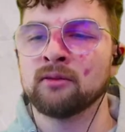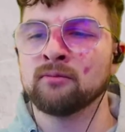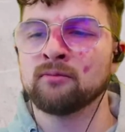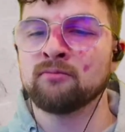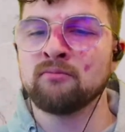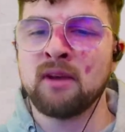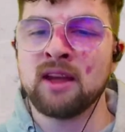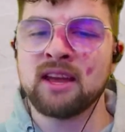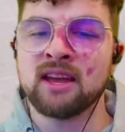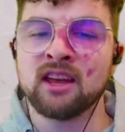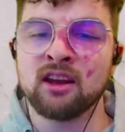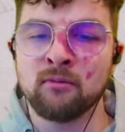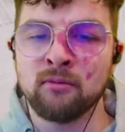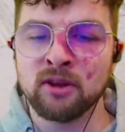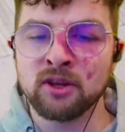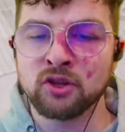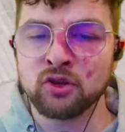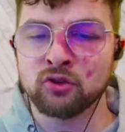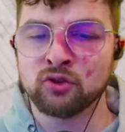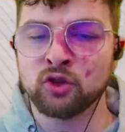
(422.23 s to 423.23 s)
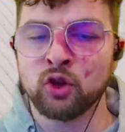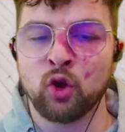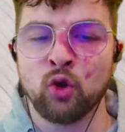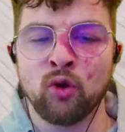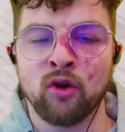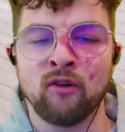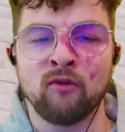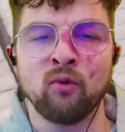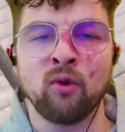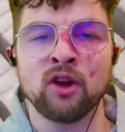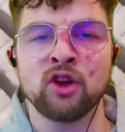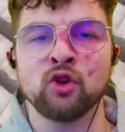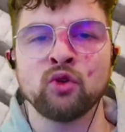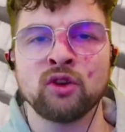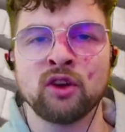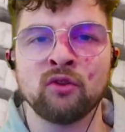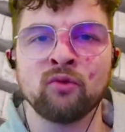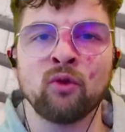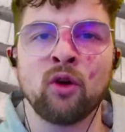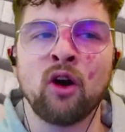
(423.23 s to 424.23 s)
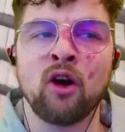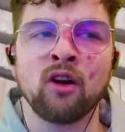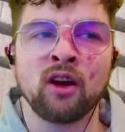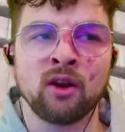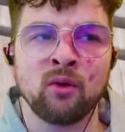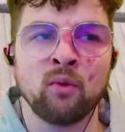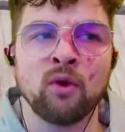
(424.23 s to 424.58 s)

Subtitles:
Making a mental note of what you did wrong and